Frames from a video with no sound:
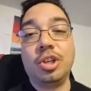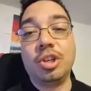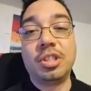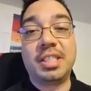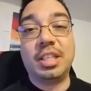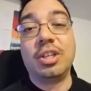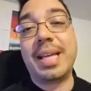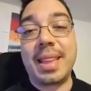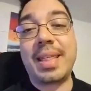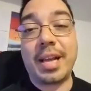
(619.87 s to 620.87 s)
you'll still
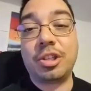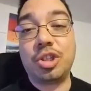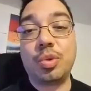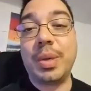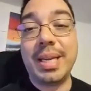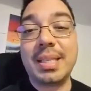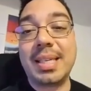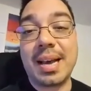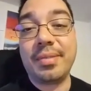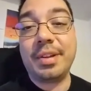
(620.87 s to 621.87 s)
get that sweetness
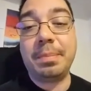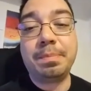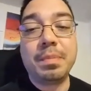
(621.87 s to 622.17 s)
out of it,